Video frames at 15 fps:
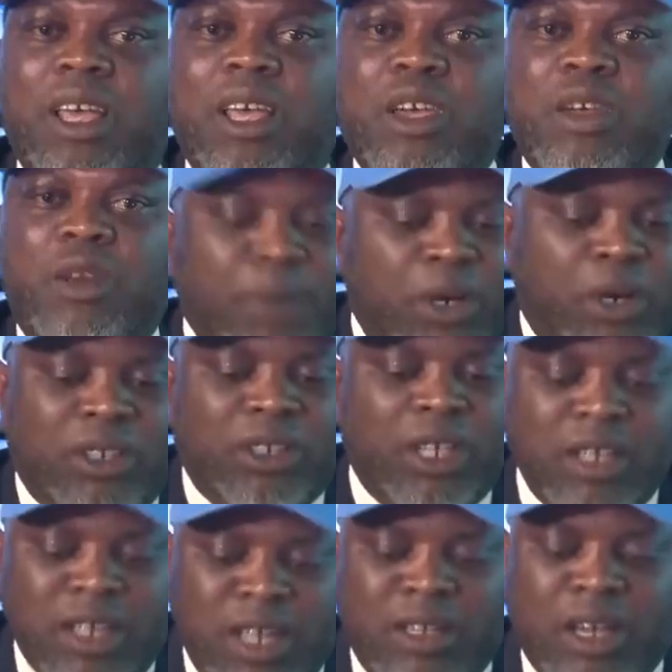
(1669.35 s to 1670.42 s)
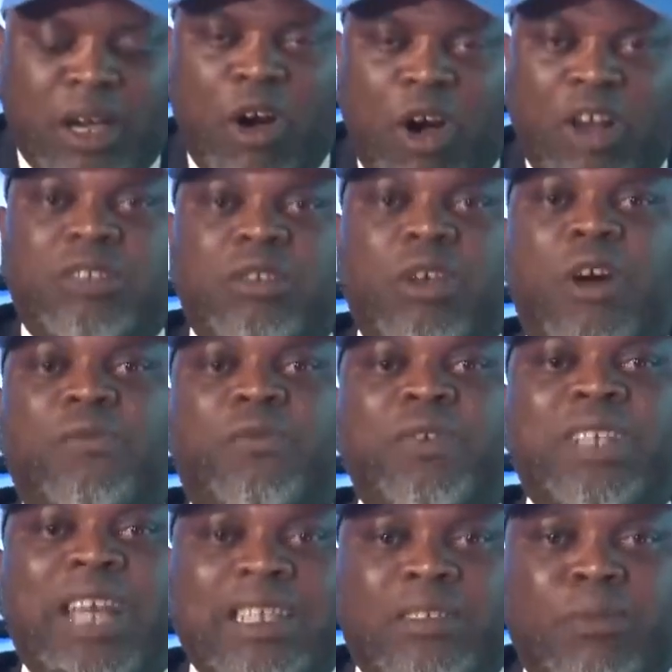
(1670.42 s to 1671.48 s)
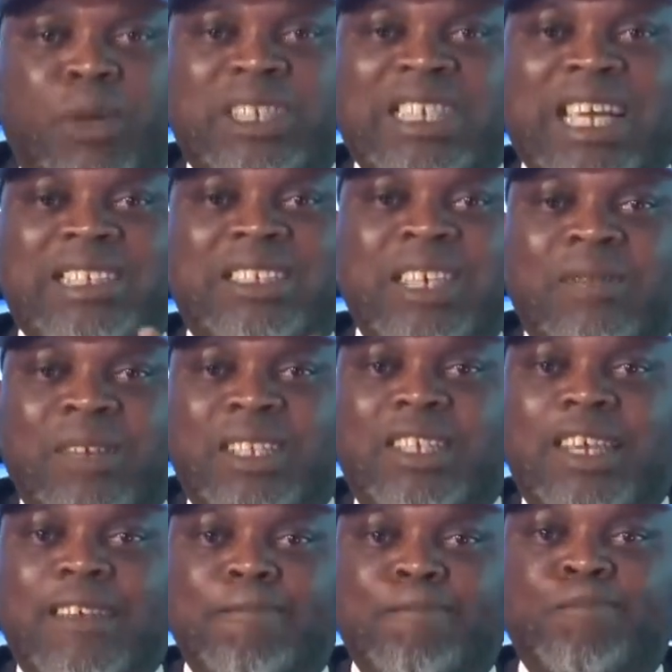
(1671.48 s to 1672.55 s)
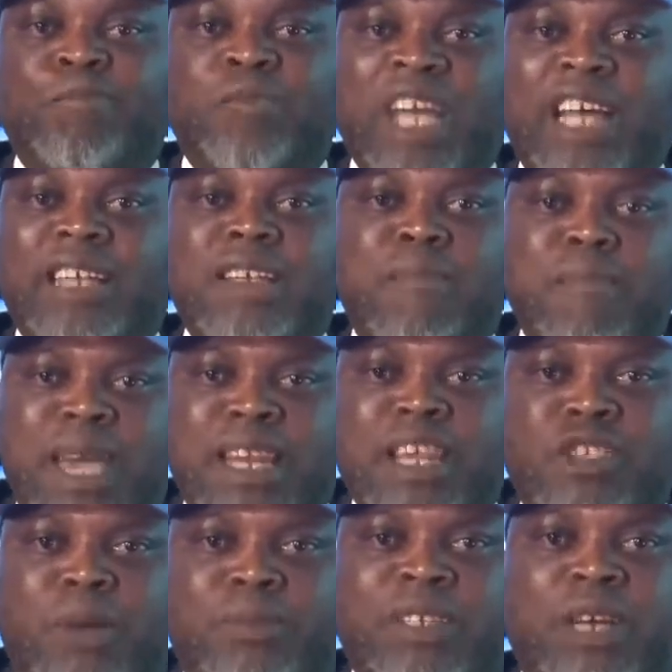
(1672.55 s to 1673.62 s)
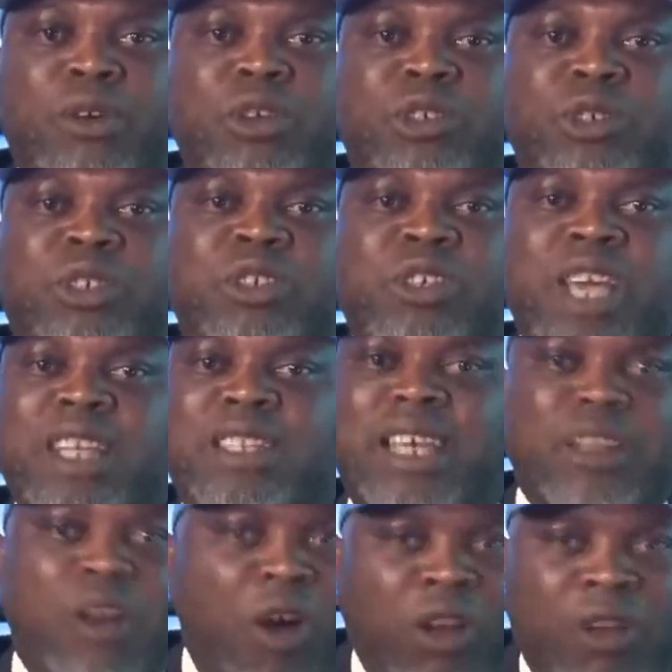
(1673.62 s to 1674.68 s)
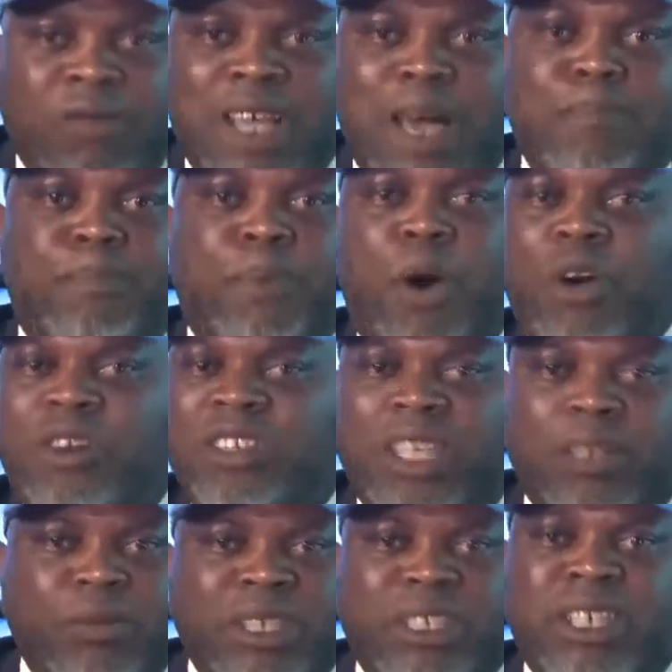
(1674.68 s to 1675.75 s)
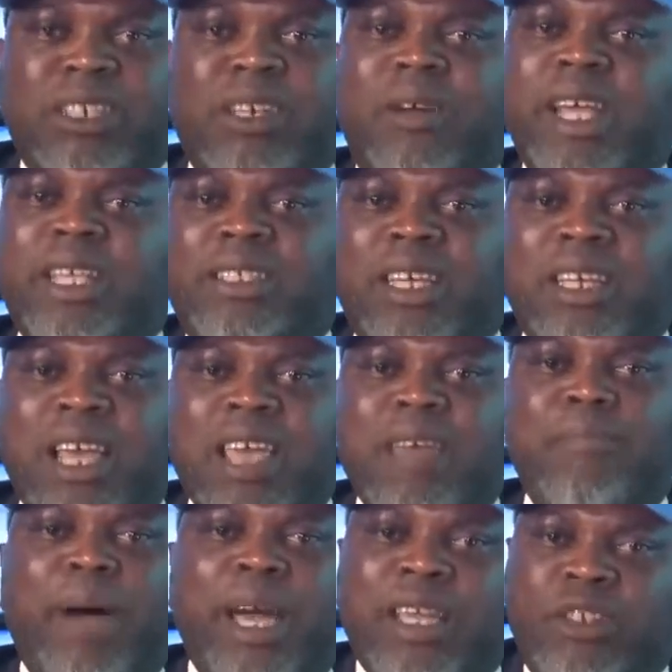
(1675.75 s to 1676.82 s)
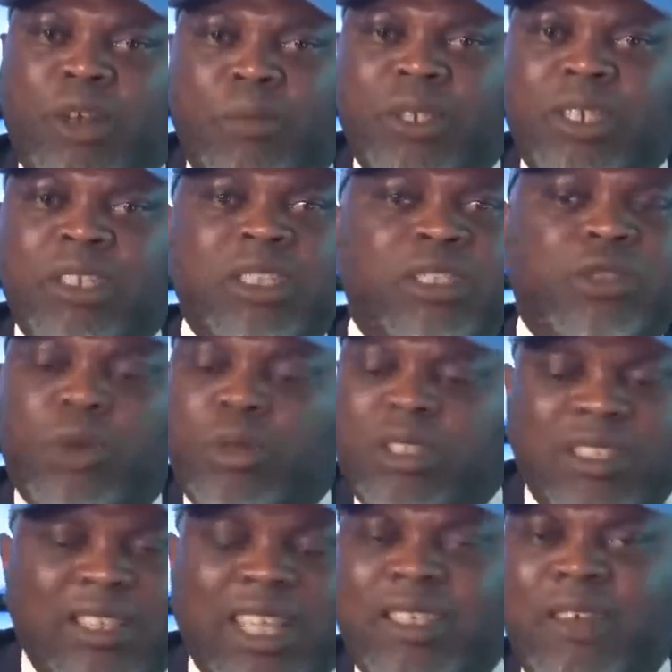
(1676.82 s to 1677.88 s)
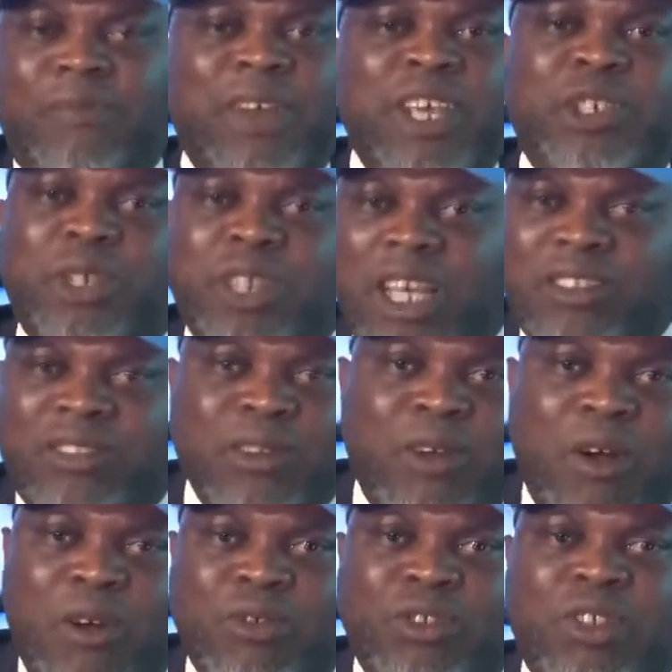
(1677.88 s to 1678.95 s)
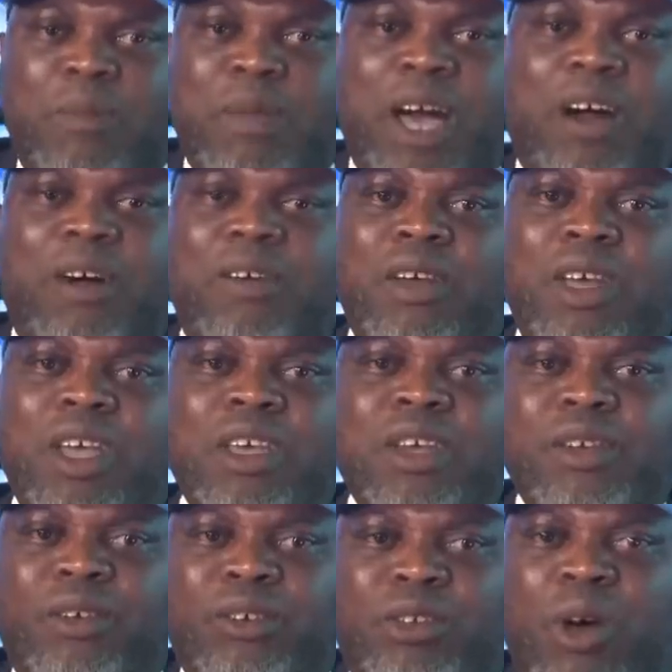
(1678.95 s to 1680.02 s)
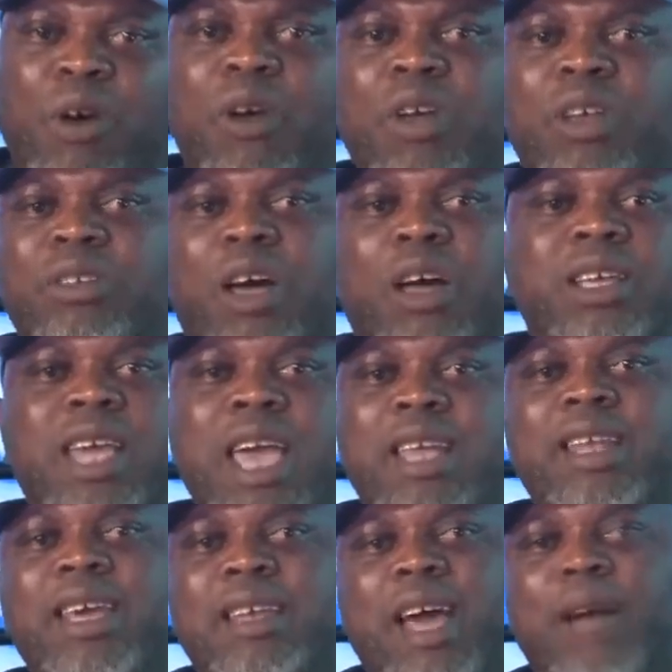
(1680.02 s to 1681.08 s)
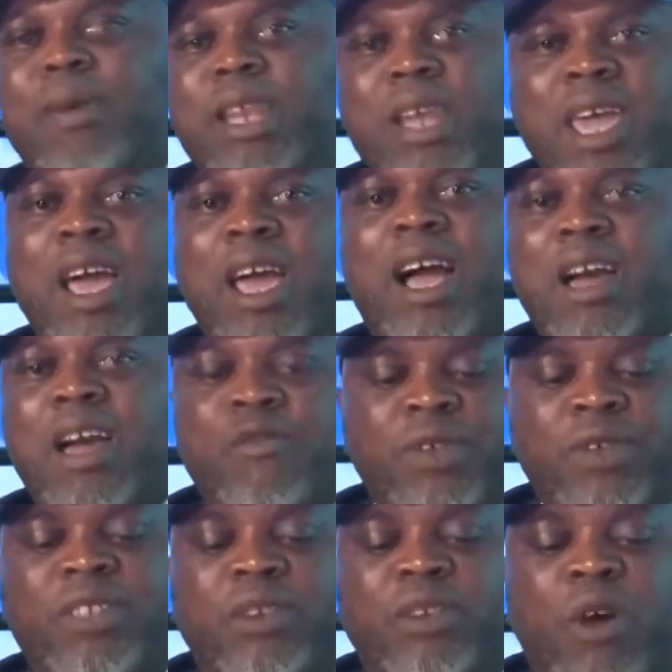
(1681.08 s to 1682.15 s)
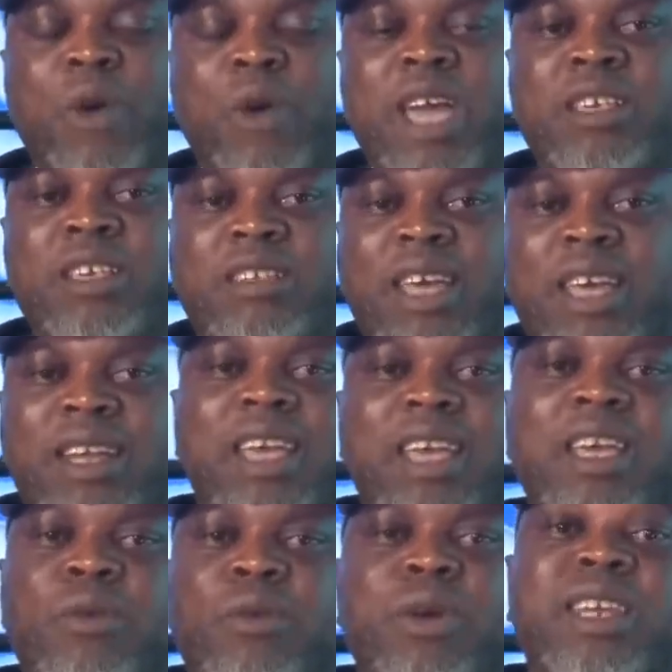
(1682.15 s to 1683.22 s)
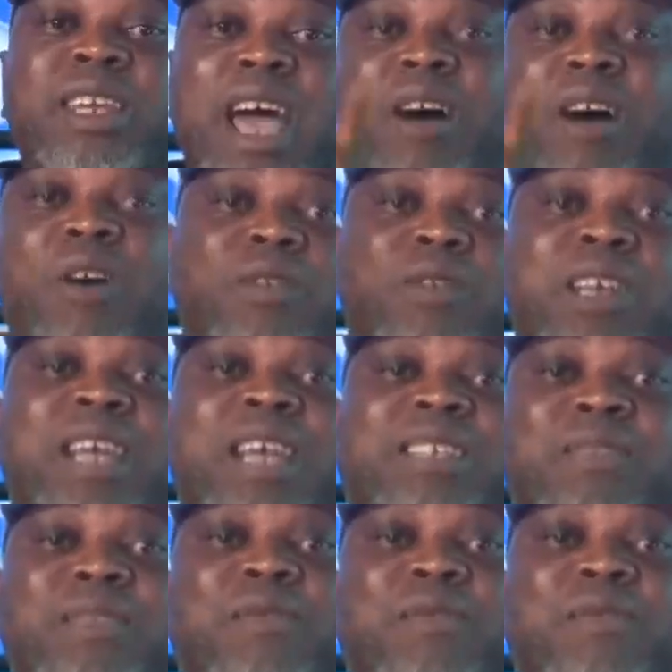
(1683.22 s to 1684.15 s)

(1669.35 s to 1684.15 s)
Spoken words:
You know, because the cost of that much activity and the many jobs you are going to create and all of that buzz that will be generated by double-digit growth is that inflation has to go somehow. You know, so here, I mean, I even saw where he said he will now let